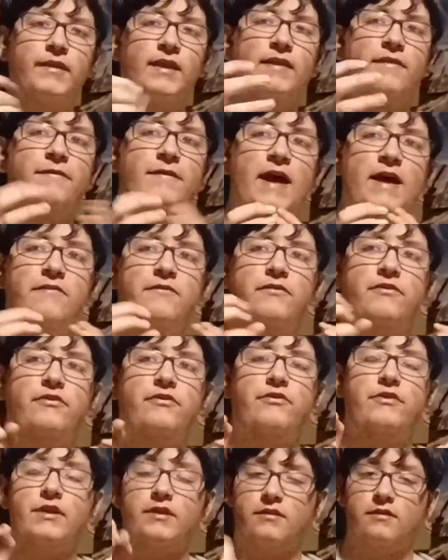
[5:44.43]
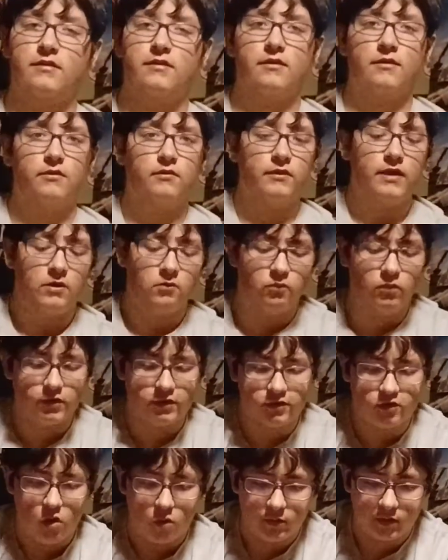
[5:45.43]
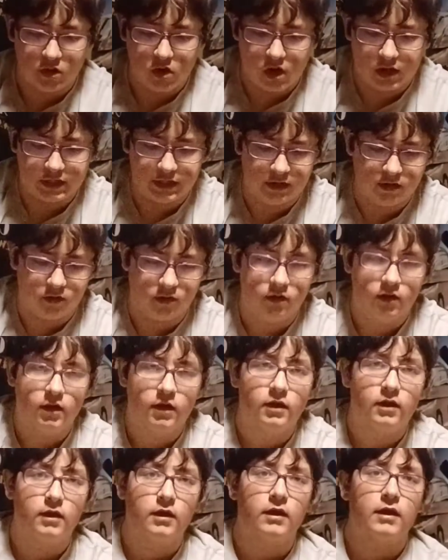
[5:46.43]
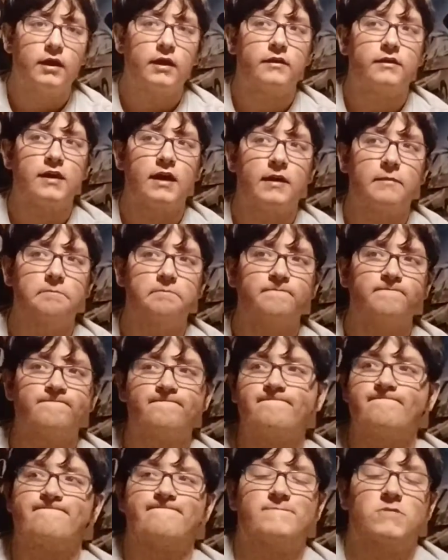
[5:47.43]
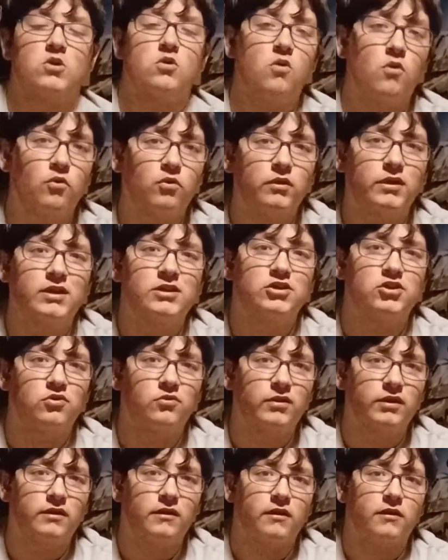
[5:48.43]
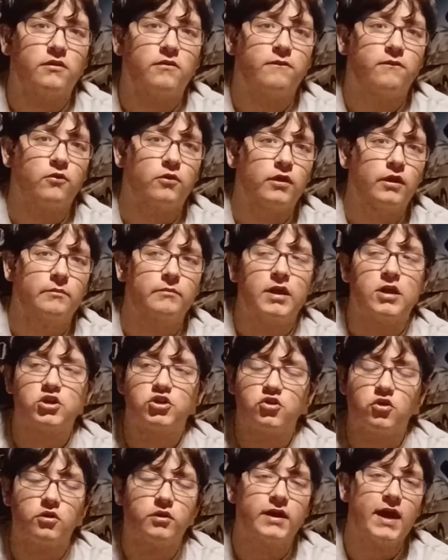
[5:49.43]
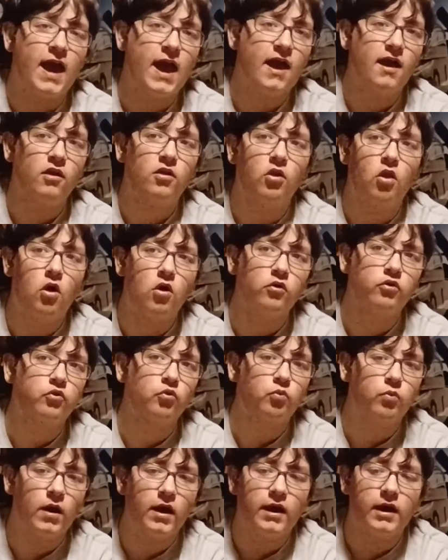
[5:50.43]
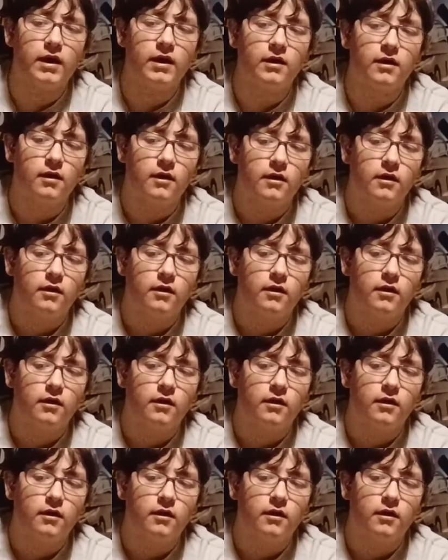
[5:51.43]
that what's going on here. Is that they're only doing this for him. Now sure, Kat along the way